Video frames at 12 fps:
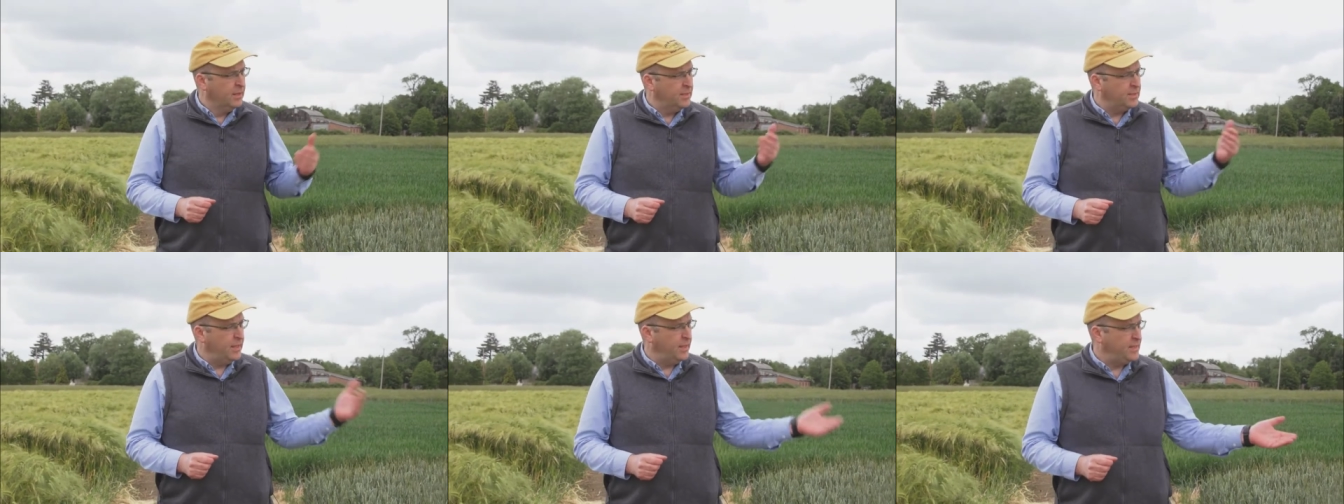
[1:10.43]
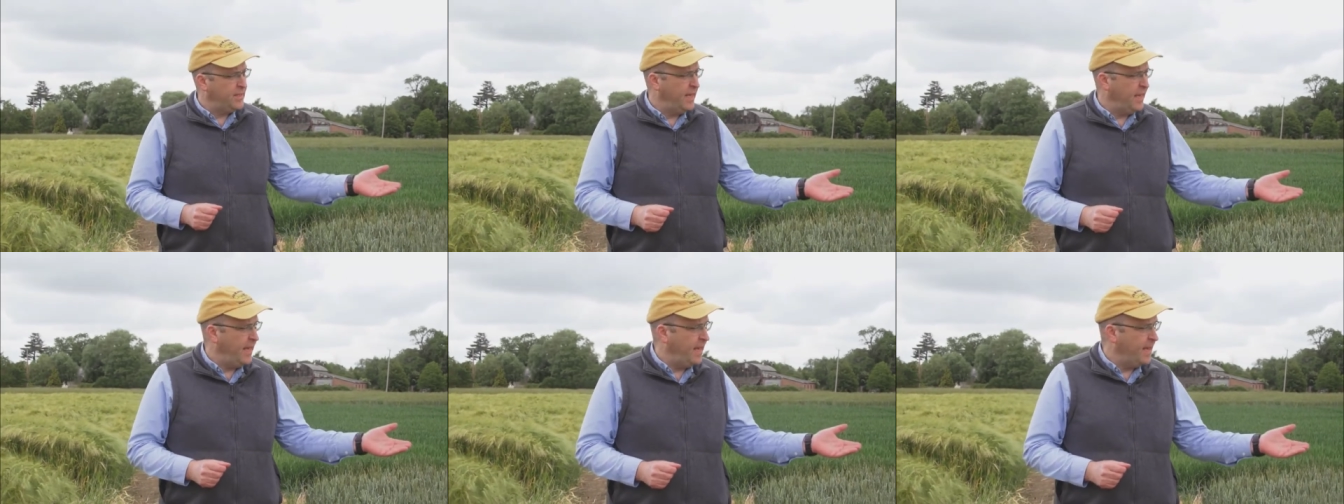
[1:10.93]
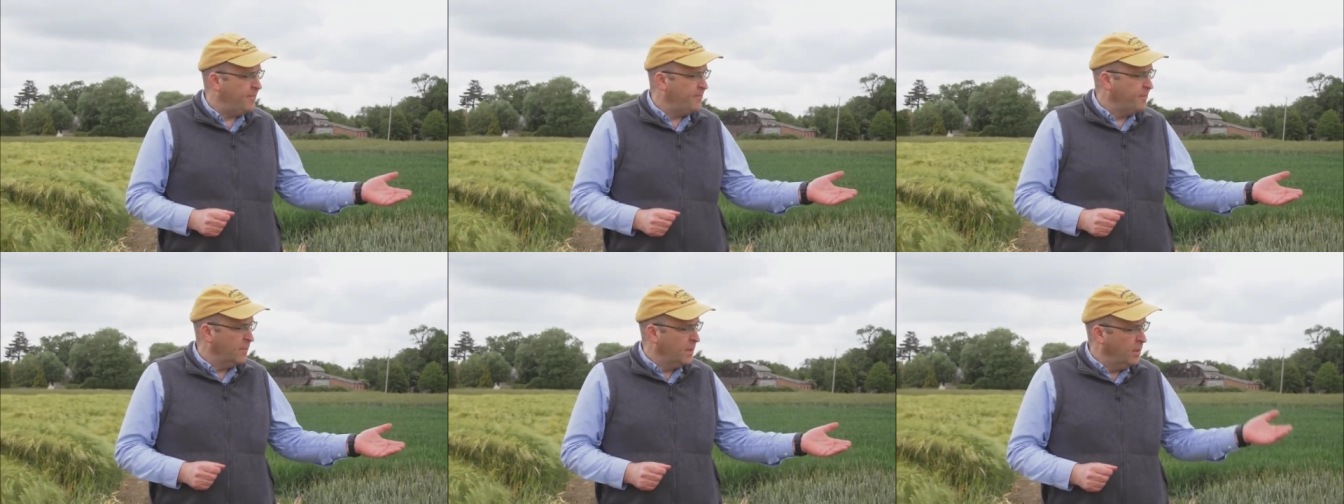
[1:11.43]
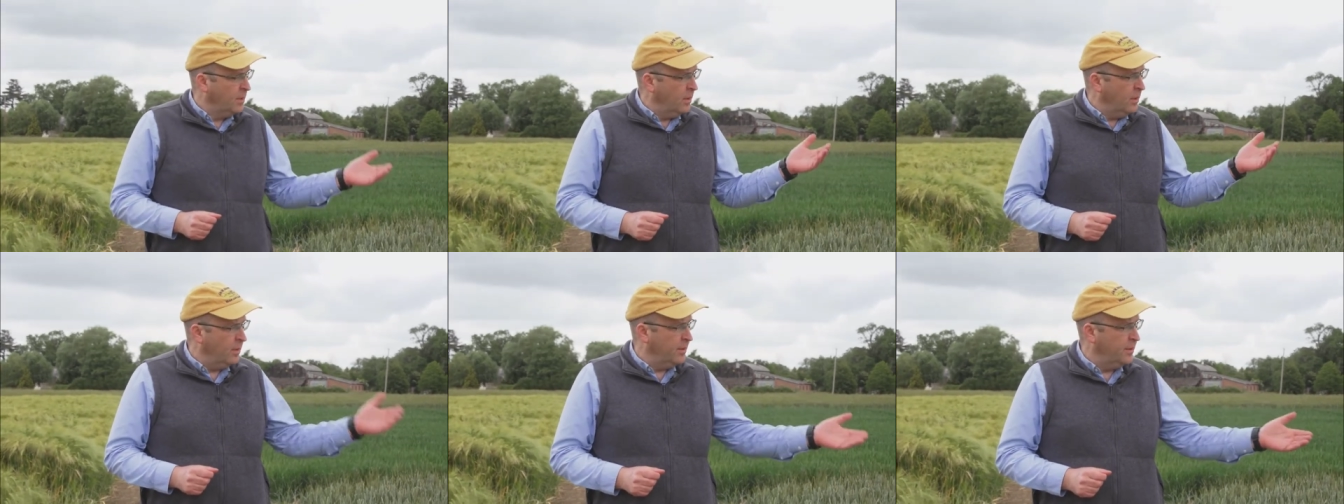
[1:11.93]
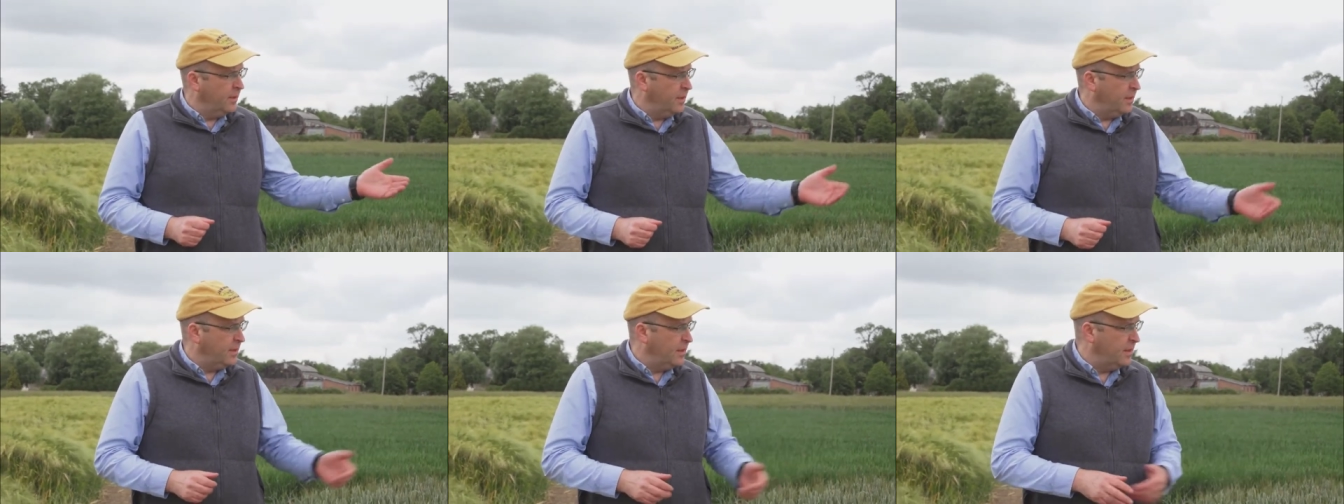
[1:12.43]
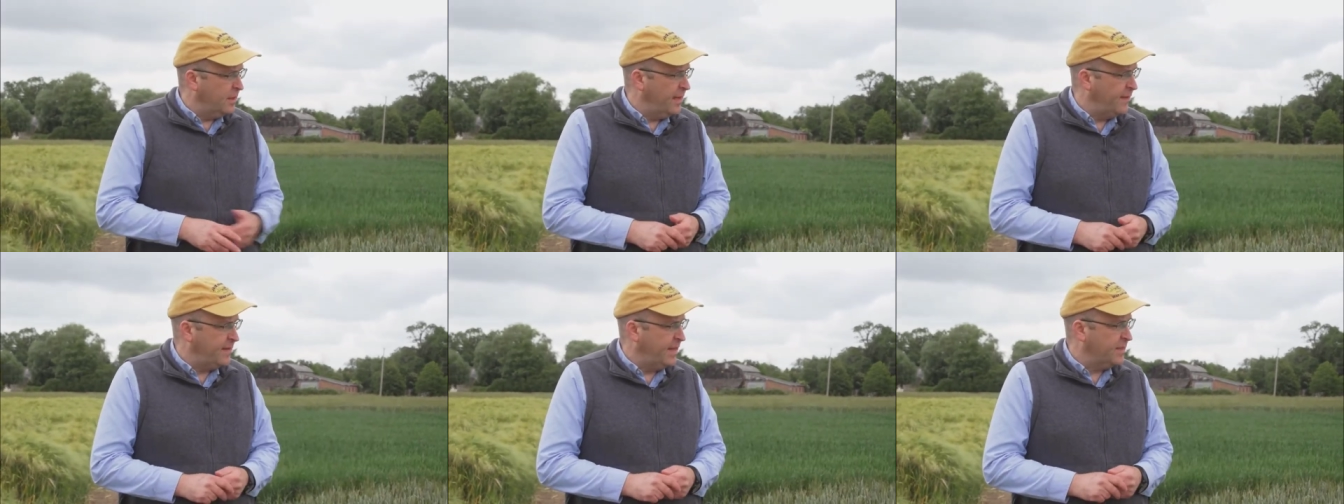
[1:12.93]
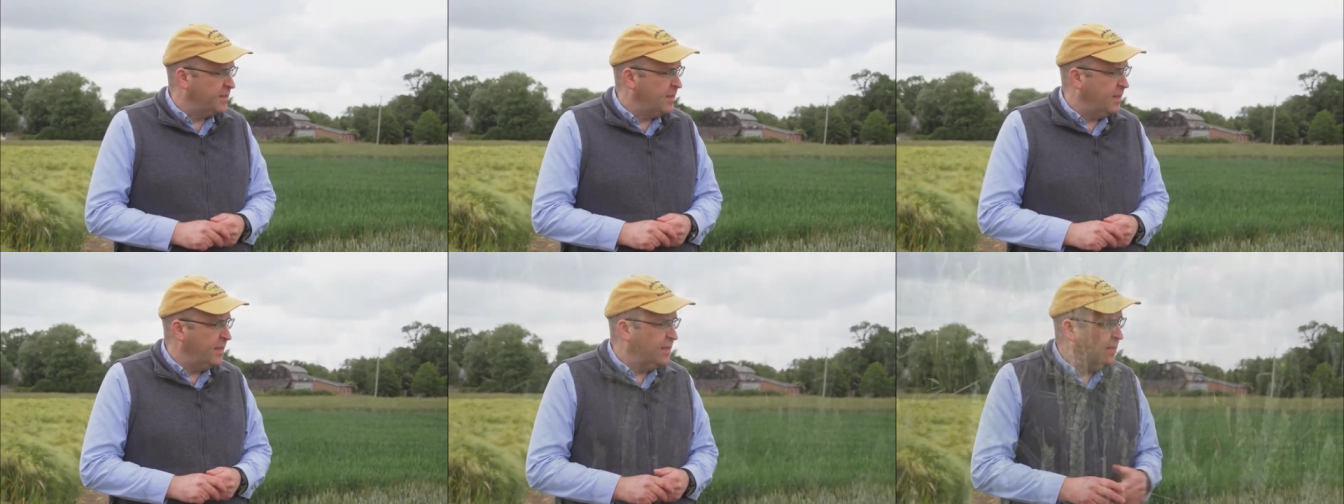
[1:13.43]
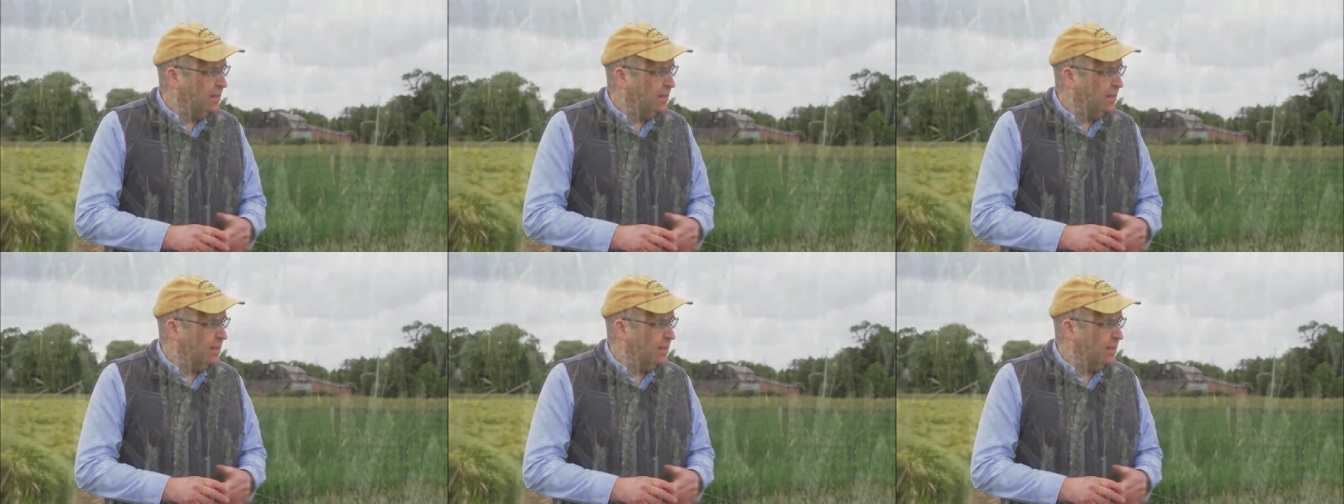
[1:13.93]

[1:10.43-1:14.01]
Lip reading: So you see here on the left-hand side,